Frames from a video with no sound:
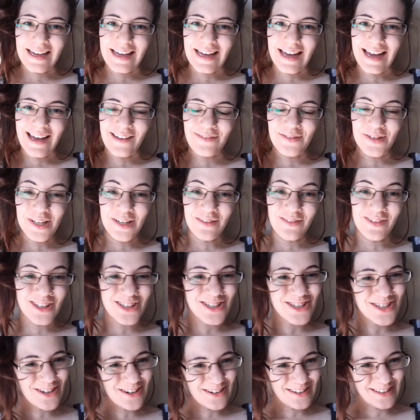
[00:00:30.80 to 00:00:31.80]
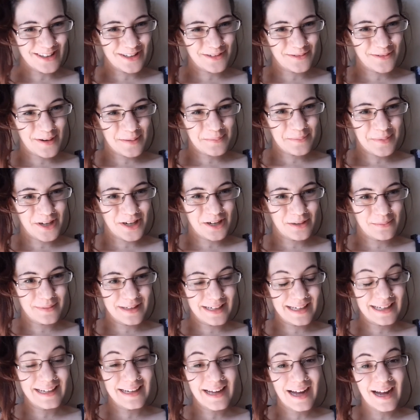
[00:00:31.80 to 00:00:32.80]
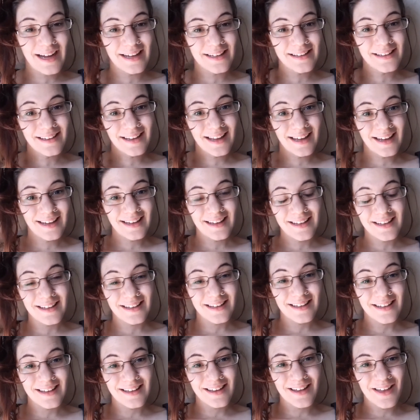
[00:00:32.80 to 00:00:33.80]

haven't even started the Red Pyramid," and unlike